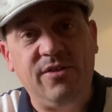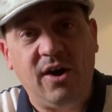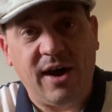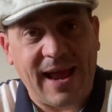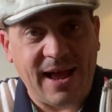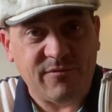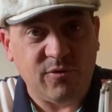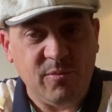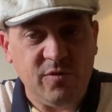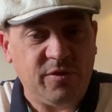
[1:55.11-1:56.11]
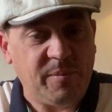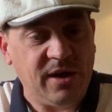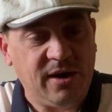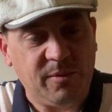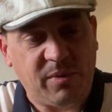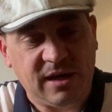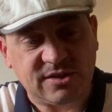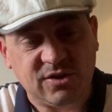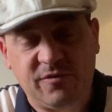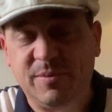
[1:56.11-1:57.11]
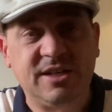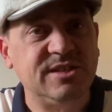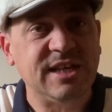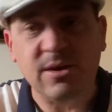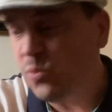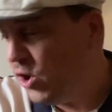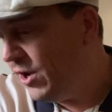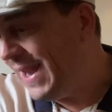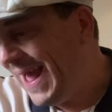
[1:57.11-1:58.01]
that I have removed the banana plugs off because they weren't